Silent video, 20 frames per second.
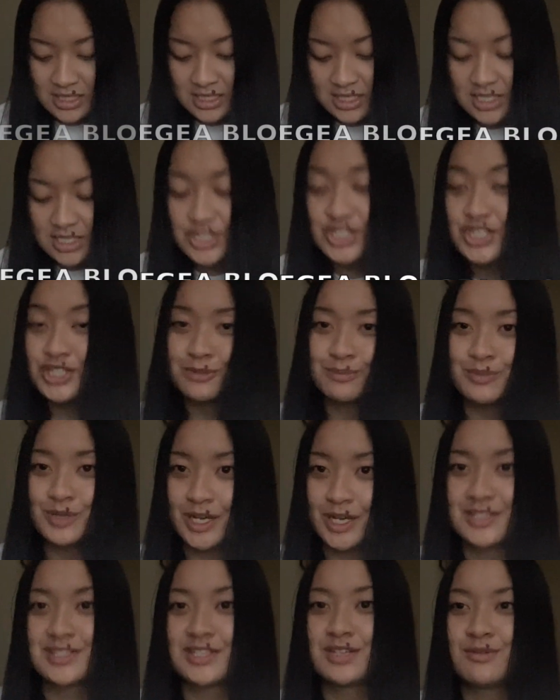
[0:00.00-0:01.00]
Aegea
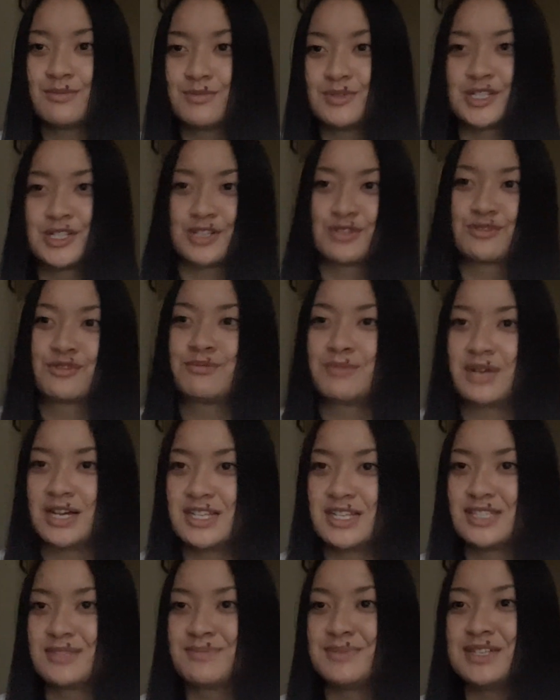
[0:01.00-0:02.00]
Blossom just
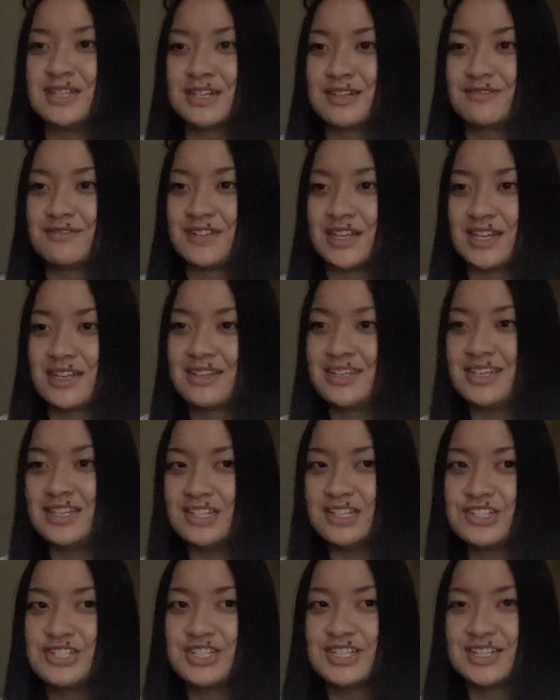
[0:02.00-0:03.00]
reminds me of like
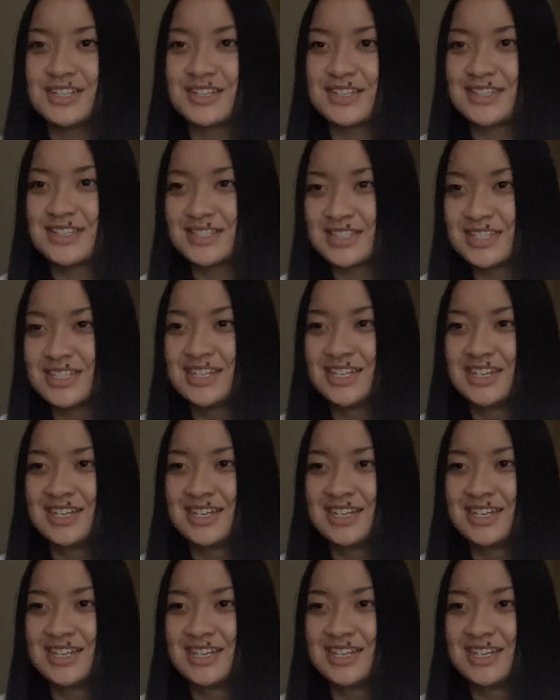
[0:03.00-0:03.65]
Aegeus.